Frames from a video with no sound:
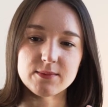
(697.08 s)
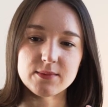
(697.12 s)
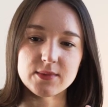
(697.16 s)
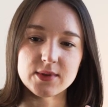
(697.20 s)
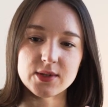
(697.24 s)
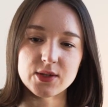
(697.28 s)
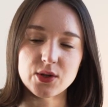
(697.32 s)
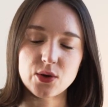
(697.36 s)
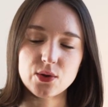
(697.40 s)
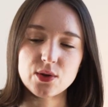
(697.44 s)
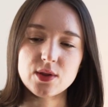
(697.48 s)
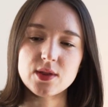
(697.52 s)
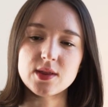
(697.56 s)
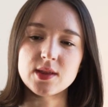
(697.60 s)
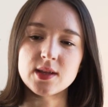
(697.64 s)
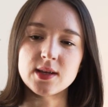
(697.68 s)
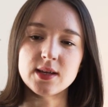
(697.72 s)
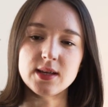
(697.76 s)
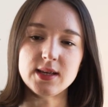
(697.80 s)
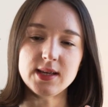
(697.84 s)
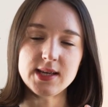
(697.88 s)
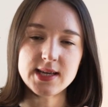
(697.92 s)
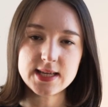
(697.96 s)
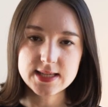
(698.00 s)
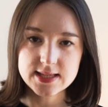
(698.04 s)
not the
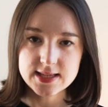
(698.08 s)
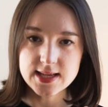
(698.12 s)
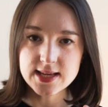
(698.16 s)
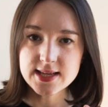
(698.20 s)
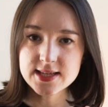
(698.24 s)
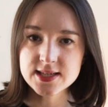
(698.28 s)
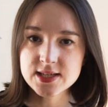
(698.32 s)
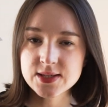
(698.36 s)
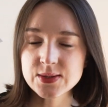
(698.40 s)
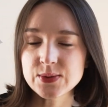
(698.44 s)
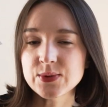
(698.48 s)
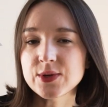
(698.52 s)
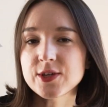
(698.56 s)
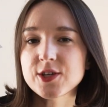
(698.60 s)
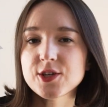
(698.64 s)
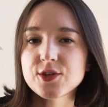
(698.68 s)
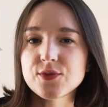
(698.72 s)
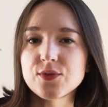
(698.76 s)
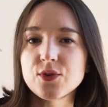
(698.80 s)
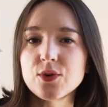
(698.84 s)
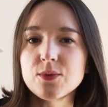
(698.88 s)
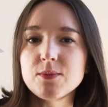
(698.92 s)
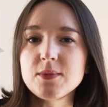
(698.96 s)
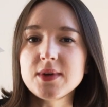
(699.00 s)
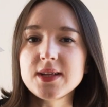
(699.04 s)
easiest reach
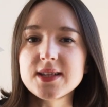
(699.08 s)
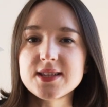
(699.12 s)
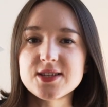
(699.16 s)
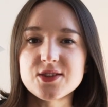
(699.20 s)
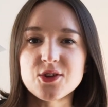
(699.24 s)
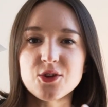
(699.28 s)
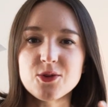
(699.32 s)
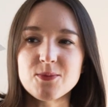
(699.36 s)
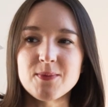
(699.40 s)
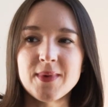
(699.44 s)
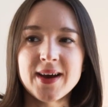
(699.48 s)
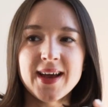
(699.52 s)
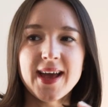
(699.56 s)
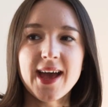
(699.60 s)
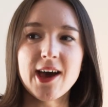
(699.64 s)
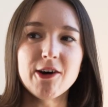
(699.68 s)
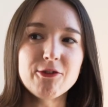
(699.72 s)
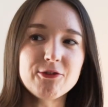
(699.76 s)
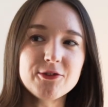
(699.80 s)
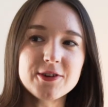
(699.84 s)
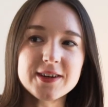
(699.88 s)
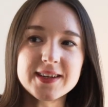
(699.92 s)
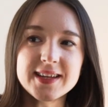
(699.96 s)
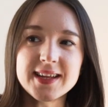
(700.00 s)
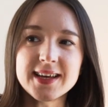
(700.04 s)
for me. It's not my
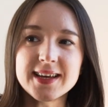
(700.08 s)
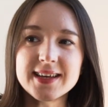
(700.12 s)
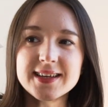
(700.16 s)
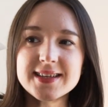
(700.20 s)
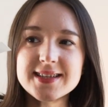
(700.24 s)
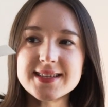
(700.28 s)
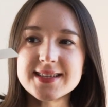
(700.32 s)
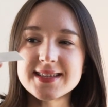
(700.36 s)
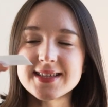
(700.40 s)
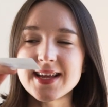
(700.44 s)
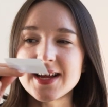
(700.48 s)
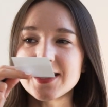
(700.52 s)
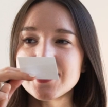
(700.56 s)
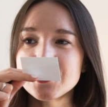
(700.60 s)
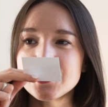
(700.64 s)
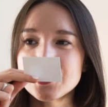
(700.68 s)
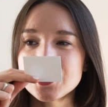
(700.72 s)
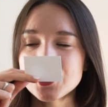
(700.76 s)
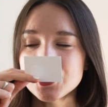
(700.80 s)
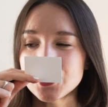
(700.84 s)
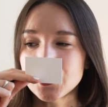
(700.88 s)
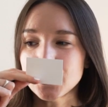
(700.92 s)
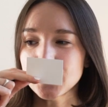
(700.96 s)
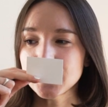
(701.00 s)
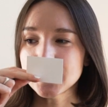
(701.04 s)
everyday scent
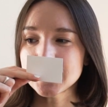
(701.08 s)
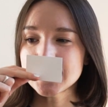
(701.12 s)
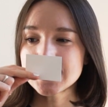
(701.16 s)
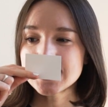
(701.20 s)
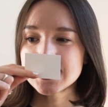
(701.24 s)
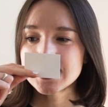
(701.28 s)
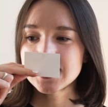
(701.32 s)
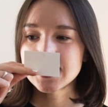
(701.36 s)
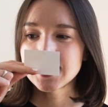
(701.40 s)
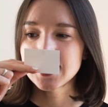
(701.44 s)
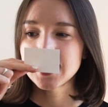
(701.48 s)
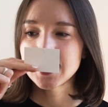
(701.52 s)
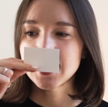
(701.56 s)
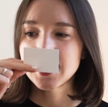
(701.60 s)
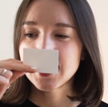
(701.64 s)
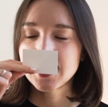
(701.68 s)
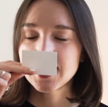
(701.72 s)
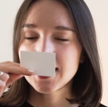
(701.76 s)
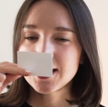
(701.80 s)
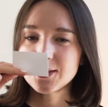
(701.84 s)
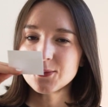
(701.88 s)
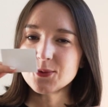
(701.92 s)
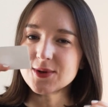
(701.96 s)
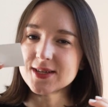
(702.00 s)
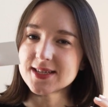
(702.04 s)
choice.
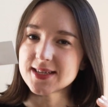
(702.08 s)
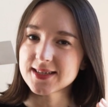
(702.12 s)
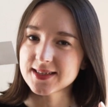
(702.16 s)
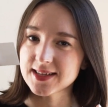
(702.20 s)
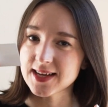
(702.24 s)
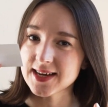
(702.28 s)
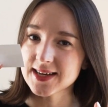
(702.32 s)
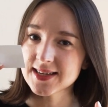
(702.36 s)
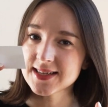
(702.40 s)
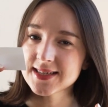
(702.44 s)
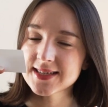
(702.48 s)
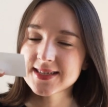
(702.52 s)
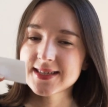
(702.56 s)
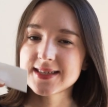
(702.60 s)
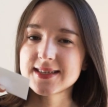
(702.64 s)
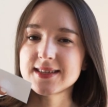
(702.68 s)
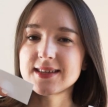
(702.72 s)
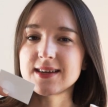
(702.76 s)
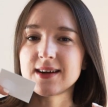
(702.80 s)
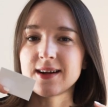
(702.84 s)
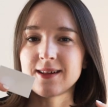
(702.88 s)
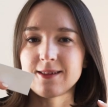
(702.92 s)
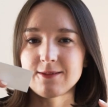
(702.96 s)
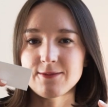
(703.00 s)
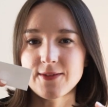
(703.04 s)
It was a nice
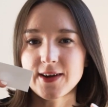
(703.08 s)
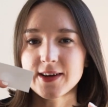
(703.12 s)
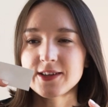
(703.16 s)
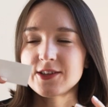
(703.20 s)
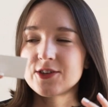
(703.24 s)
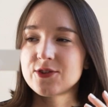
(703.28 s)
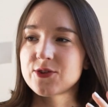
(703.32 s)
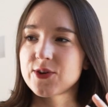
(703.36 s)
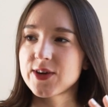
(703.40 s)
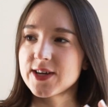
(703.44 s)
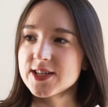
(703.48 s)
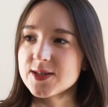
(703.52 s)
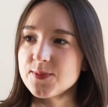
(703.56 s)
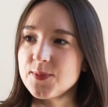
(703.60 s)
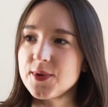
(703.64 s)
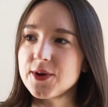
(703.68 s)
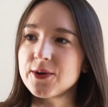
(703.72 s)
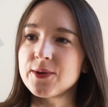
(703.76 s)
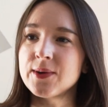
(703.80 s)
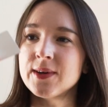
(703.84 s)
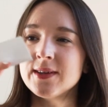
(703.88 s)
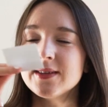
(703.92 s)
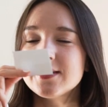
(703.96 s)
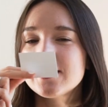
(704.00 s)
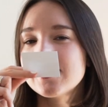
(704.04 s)
olfactory
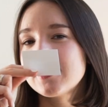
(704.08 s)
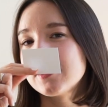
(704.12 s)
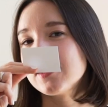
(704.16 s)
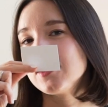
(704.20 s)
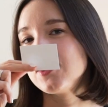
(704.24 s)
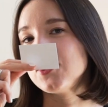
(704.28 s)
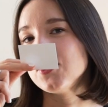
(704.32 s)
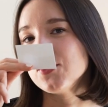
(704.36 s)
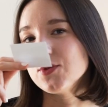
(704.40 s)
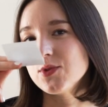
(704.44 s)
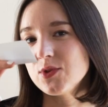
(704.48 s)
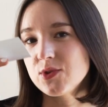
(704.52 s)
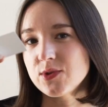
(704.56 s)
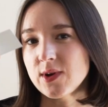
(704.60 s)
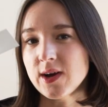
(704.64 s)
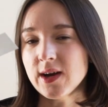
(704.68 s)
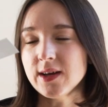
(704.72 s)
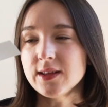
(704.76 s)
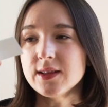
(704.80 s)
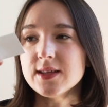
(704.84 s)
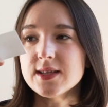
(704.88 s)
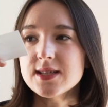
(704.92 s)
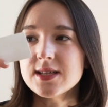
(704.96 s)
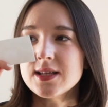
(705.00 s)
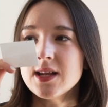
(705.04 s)
experience to try
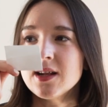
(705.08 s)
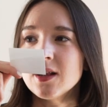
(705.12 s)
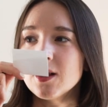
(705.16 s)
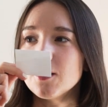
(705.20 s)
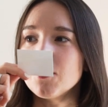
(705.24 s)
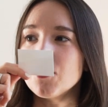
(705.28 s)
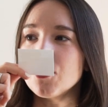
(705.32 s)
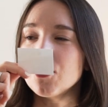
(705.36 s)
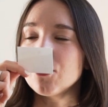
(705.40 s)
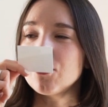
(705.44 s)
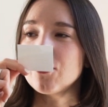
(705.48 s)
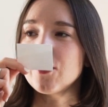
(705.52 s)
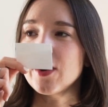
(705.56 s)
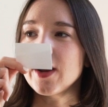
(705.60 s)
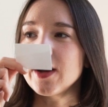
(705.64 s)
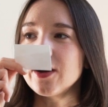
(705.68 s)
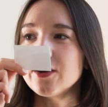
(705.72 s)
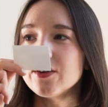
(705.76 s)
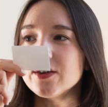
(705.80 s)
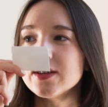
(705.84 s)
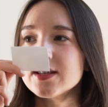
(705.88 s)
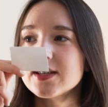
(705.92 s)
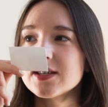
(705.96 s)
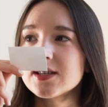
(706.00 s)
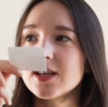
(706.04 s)
this Le Labo
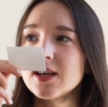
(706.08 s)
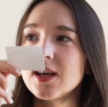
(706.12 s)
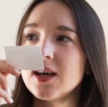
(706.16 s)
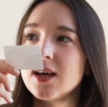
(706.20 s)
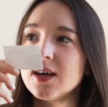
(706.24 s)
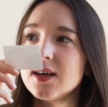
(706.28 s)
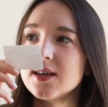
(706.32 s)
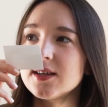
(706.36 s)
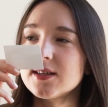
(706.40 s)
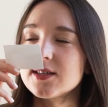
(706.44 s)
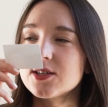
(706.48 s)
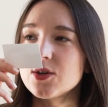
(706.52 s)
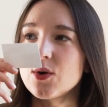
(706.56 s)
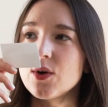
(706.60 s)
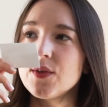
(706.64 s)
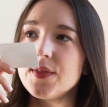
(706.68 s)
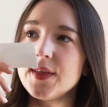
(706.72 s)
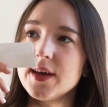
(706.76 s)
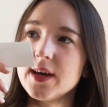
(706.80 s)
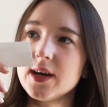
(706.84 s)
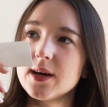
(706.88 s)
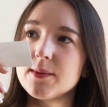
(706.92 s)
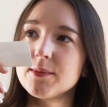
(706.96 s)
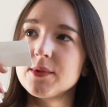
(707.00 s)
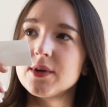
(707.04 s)
fragrance. So I
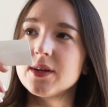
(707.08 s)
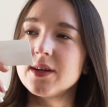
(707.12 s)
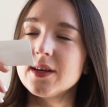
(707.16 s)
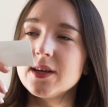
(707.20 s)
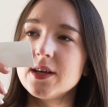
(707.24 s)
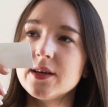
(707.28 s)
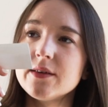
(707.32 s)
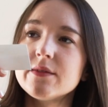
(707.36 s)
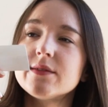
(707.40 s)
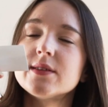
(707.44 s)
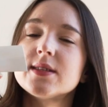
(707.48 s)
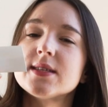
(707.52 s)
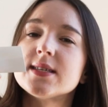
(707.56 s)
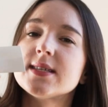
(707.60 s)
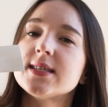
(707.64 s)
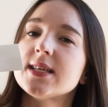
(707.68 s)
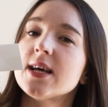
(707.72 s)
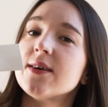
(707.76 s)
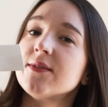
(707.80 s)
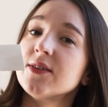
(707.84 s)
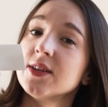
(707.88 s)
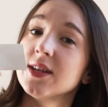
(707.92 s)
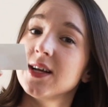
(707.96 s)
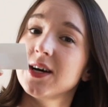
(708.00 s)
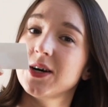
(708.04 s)
think I'm gonna give it
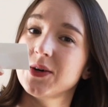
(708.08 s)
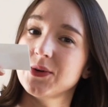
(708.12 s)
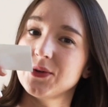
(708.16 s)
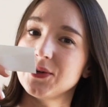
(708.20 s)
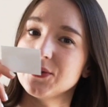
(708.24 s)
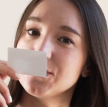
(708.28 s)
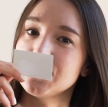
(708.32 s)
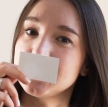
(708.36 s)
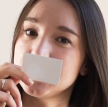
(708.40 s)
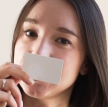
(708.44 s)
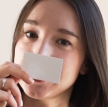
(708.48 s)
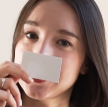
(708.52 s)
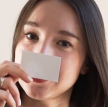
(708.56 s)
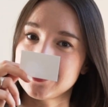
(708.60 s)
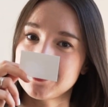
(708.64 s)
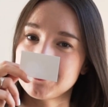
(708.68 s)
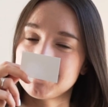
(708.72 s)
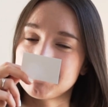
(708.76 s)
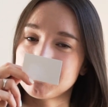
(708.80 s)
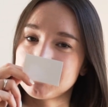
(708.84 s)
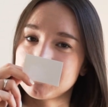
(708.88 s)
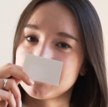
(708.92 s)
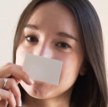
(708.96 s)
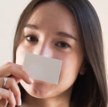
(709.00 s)
7 out of 10.